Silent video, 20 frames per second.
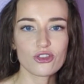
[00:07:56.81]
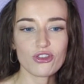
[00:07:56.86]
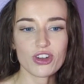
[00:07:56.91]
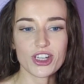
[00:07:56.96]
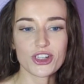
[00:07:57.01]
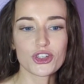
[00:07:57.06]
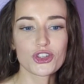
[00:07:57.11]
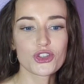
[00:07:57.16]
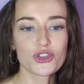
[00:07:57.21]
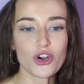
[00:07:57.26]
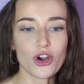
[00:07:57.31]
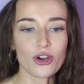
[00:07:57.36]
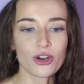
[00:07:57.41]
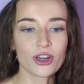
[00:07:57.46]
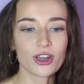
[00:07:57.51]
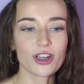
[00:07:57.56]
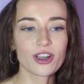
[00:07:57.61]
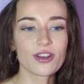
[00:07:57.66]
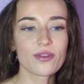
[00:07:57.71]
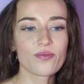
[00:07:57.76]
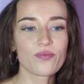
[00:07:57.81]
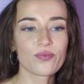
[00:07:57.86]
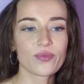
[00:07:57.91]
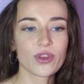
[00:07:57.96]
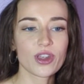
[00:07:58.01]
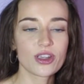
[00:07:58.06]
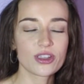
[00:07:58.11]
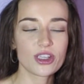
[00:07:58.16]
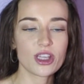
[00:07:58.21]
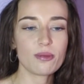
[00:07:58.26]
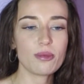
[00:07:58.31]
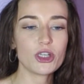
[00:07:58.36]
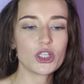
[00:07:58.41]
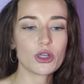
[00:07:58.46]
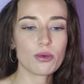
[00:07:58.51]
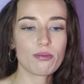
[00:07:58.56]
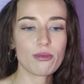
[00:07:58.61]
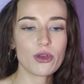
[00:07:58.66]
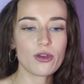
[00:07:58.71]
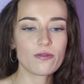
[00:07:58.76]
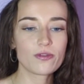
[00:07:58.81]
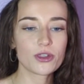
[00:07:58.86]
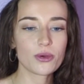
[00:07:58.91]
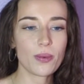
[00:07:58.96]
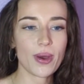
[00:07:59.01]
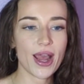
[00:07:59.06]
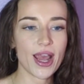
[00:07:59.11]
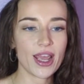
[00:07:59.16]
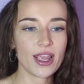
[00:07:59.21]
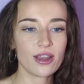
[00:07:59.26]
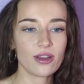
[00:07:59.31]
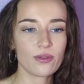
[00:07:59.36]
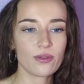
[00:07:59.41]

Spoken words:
really strong. So the bishop moves away.